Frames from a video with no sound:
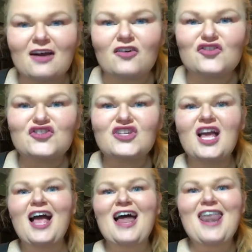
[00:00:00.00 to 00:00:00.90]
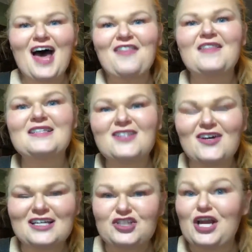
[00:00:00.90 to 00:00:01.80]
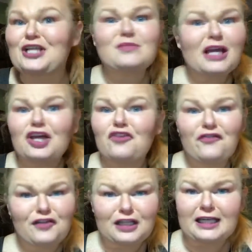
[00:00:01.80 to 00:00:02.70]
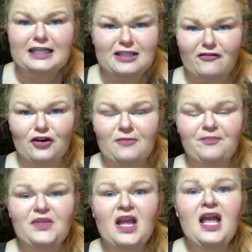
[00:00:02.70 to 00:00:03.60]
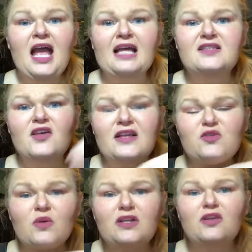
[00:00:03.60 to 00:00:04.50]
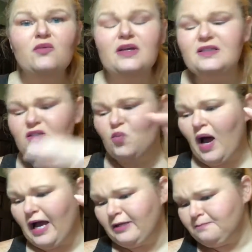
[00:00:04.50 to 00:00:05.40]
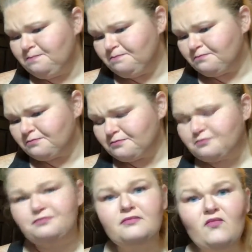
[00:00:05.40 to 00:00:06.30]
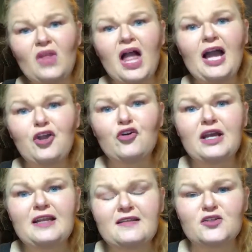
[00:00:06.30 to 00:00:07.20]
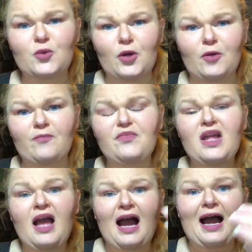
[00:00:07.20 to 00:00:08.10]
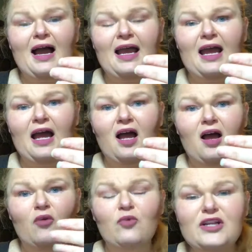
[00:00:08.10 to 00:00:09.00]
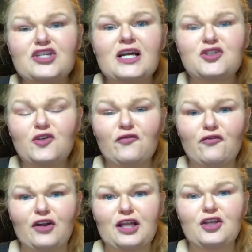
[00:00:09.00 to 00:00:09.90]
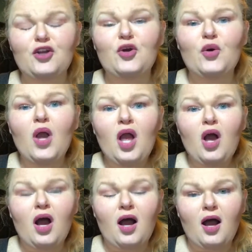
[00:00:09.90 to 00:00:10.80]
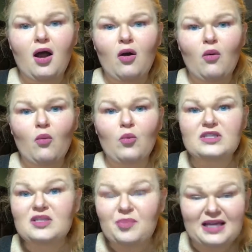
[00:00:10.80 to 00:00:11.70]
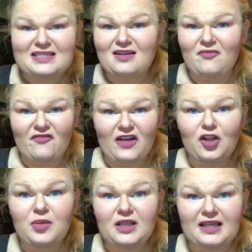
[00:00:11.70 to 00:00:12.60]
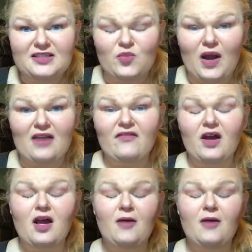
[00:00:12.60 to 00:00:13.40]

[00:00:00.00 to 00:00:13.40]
else, nothing's going to change. I'm not going to feel any different. And so that's one of the reasons why I created this group. I reached out to a friend who is a fellow police wife.